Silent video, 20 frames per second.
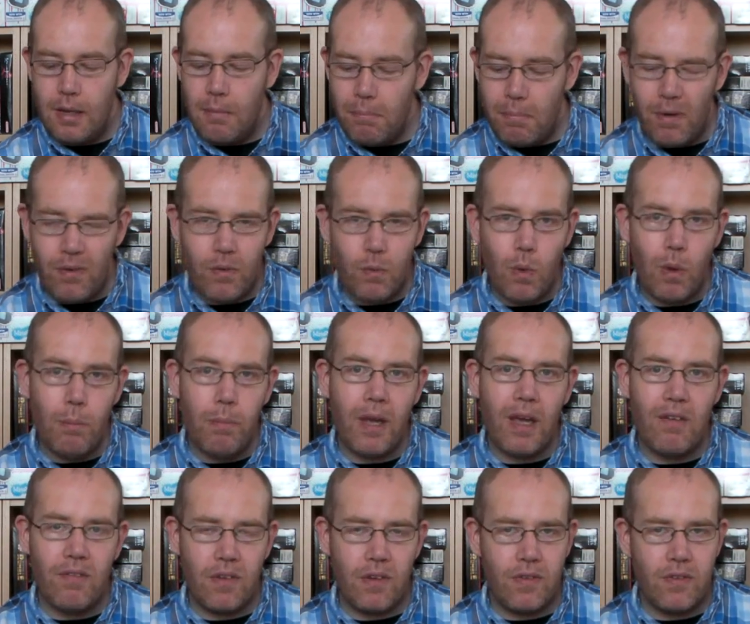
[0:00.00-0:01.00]
But for
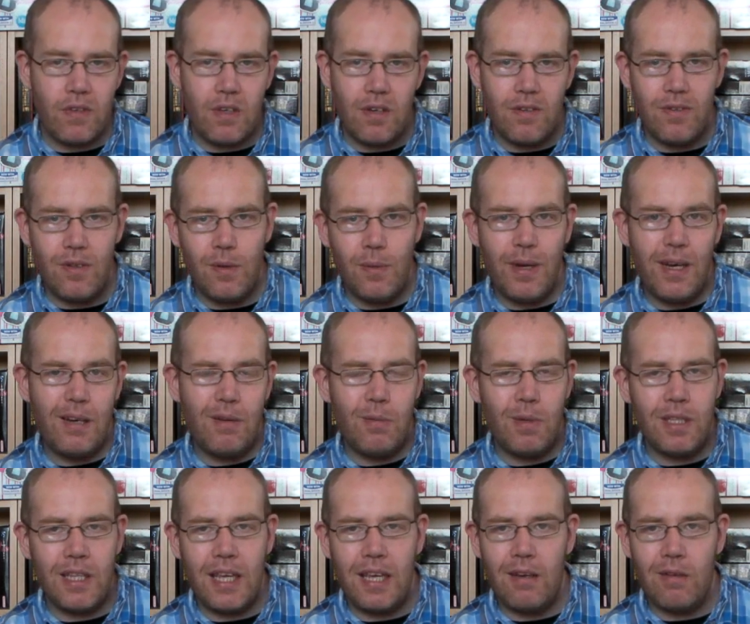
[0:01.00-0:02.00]
£1.50, I thought, wow,
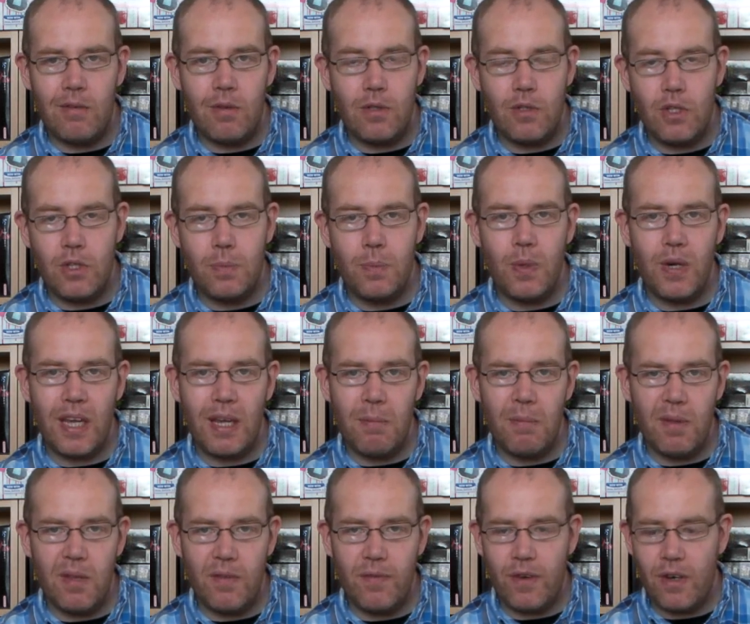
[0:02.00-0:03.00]
what the hell? Just put it in
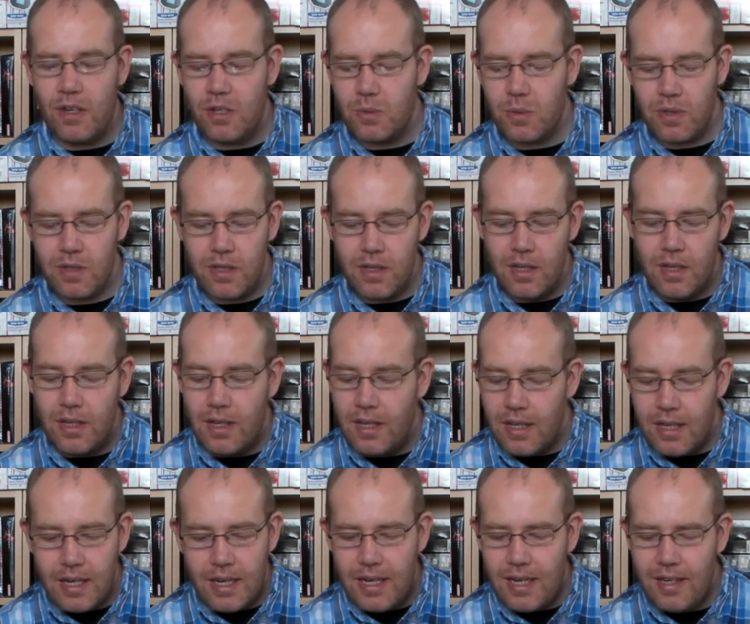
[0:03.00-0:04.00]
with the first one.
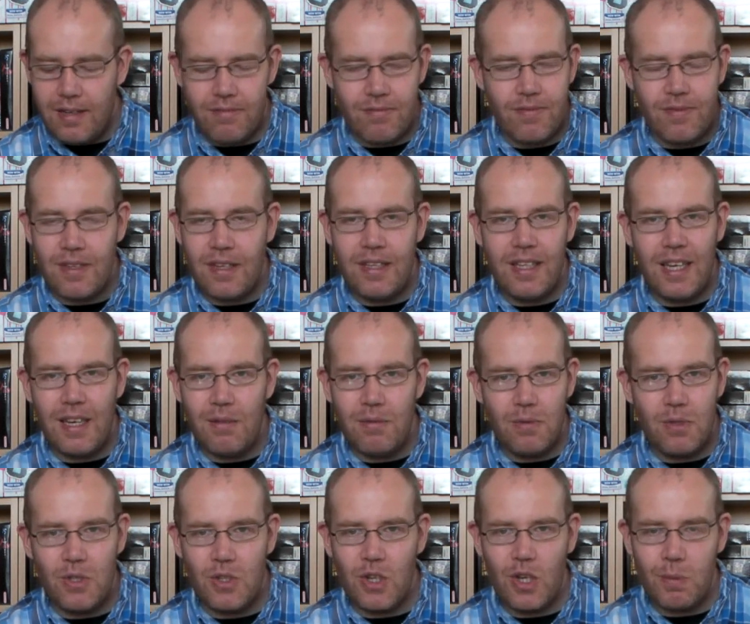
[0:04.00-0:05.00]
I know it's
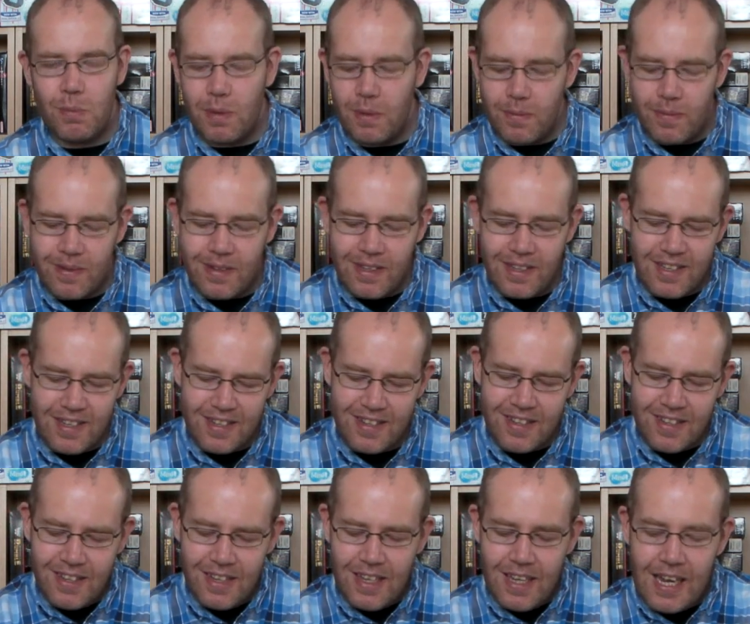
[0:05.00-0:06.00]
stupid, but
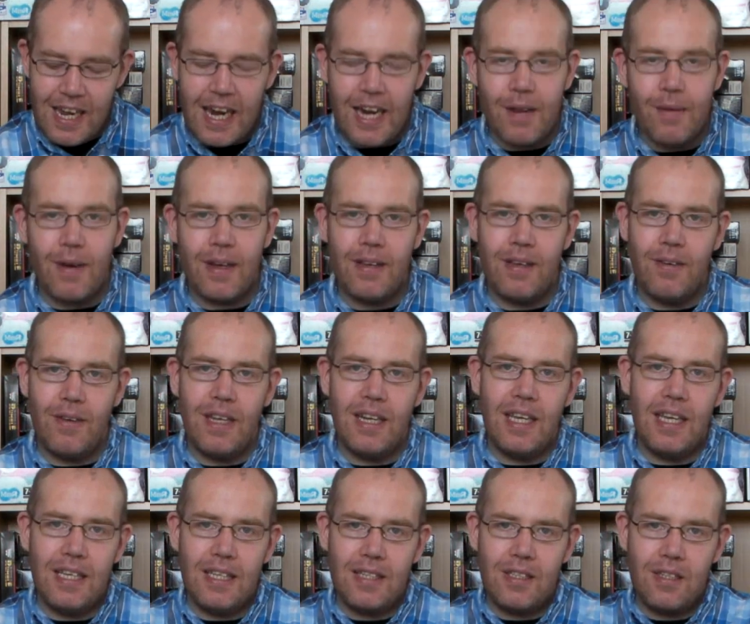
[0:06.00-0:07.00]
anyway, it
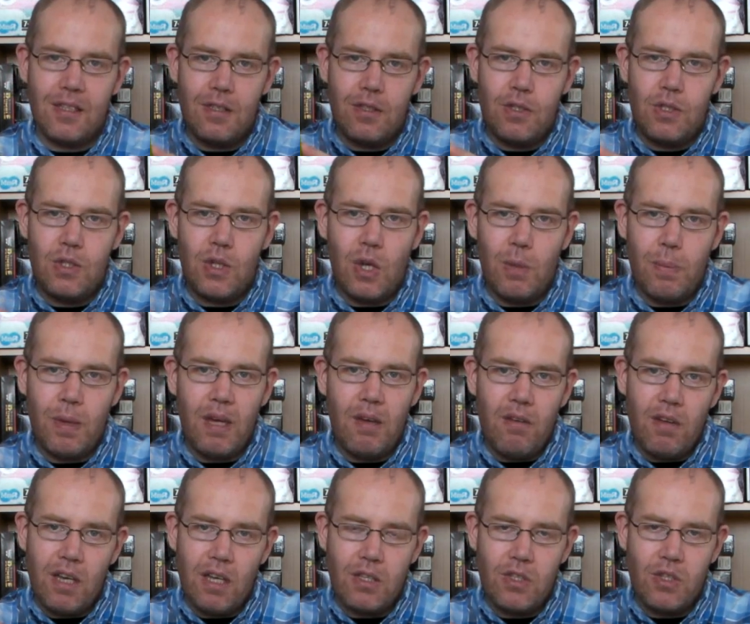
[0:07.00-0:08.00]
is
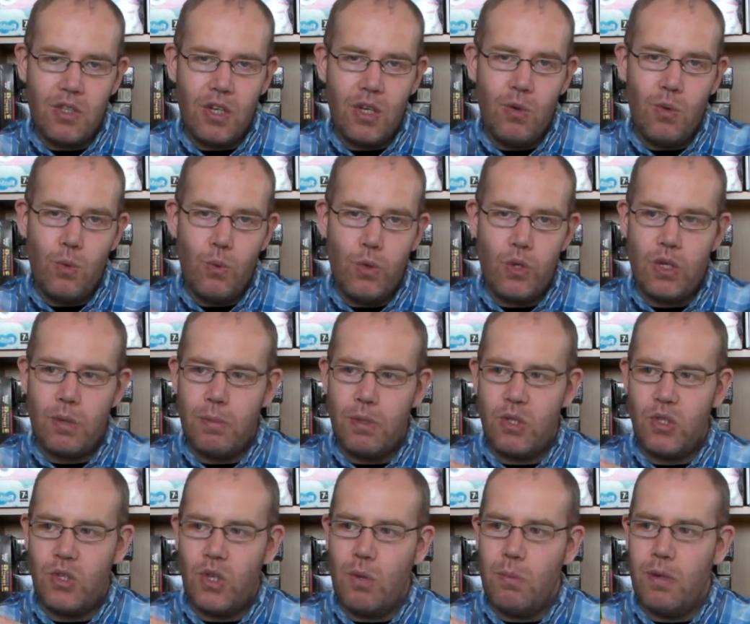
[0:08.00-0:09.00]
Siberia 2, which I'm
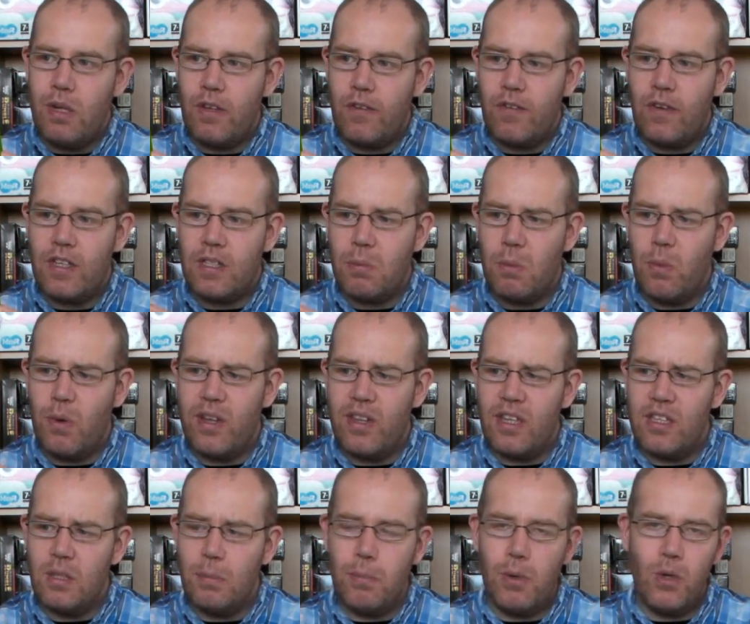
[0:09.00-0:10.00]
assuming, as far as I'm aware,
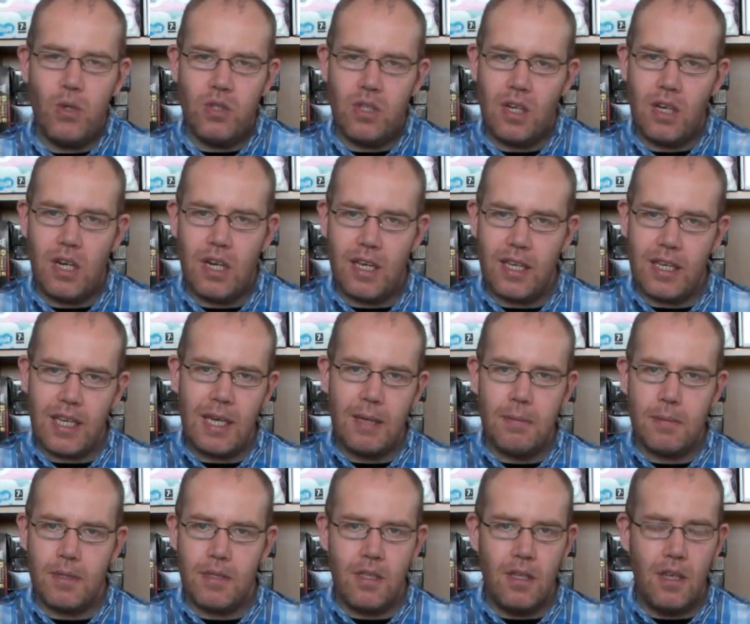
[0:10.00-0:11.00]
these are point and click
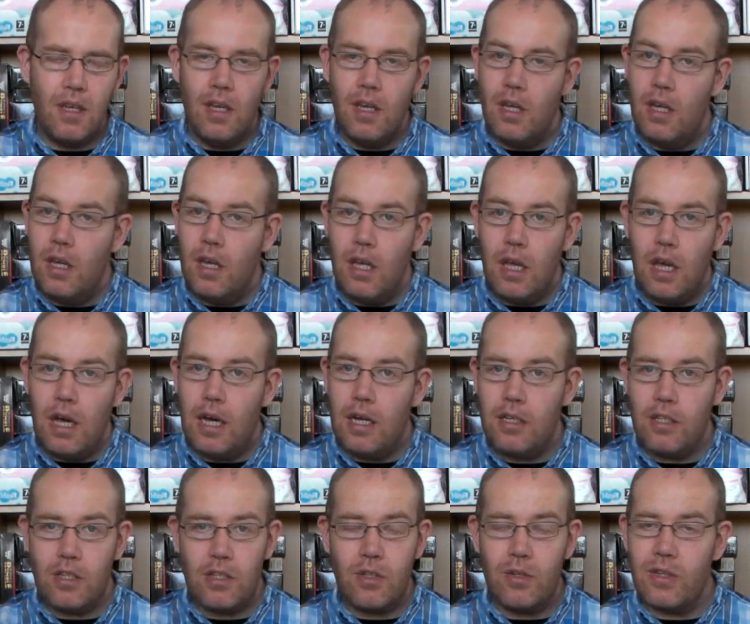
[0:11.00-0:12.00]
games, and I
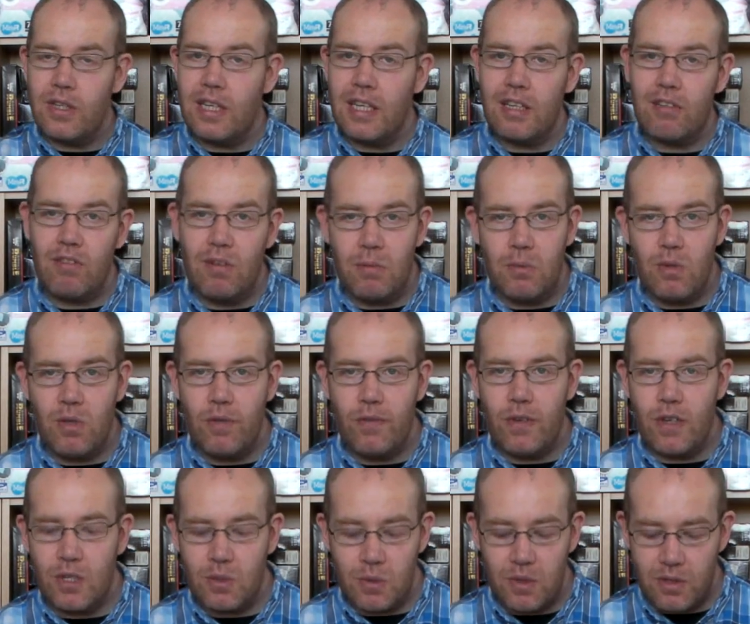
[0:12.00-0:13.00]
just couldn't get the grips with the
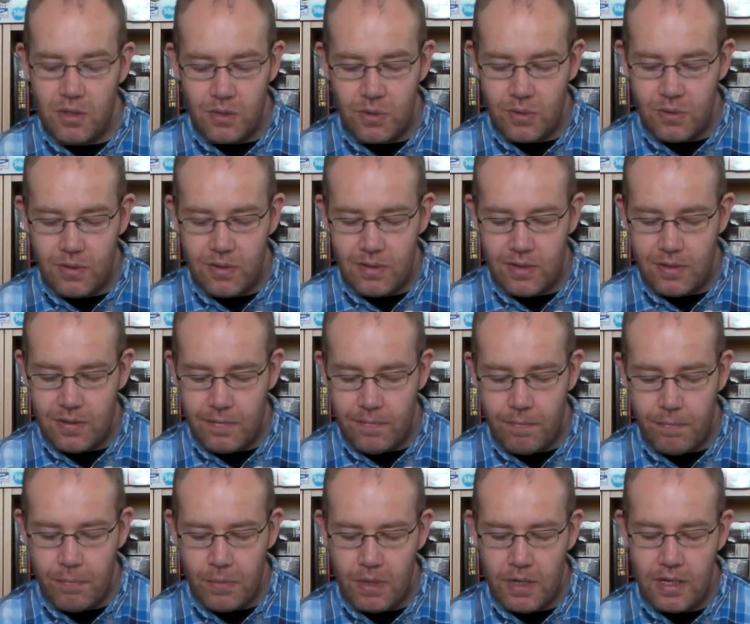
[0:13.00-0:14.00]
first one at all.
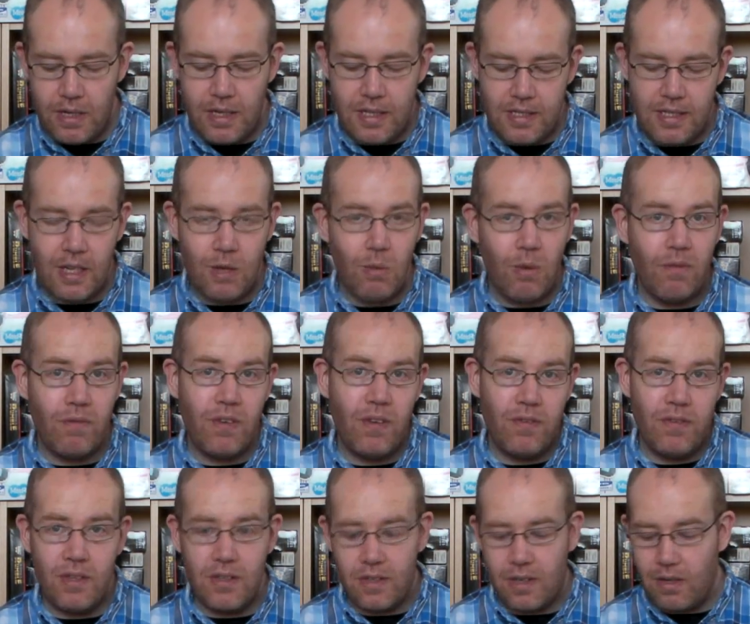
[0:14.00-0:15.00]
But I'd say
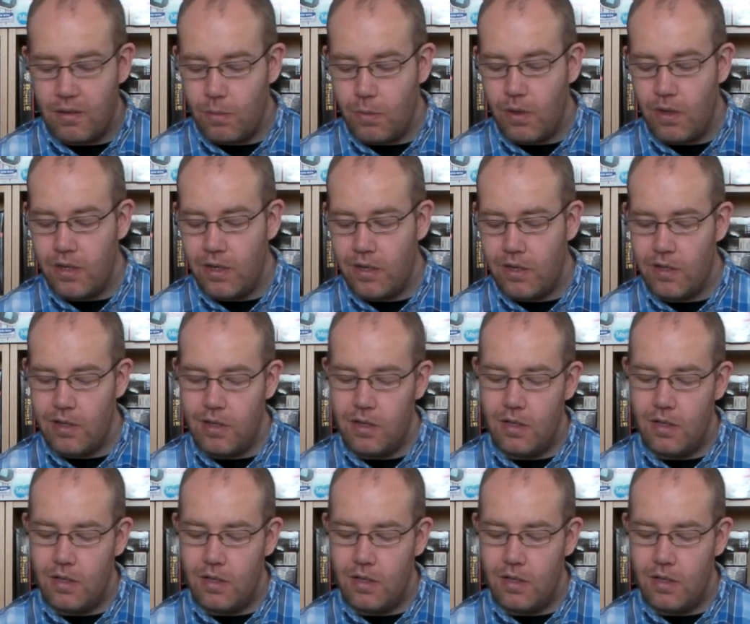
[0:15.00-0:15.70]
£1.50, so why not?